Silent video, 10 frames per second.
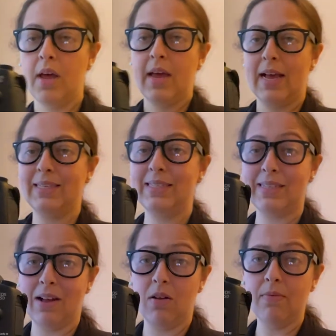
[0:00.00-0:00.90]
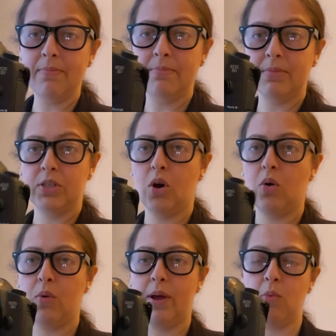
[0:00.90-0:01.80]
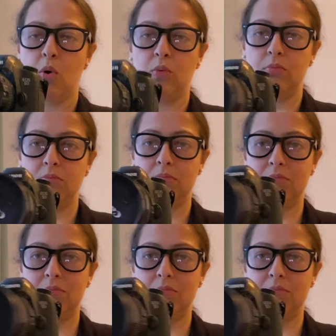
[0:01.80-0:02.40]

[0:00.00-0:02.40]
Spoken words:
It's still, so it won't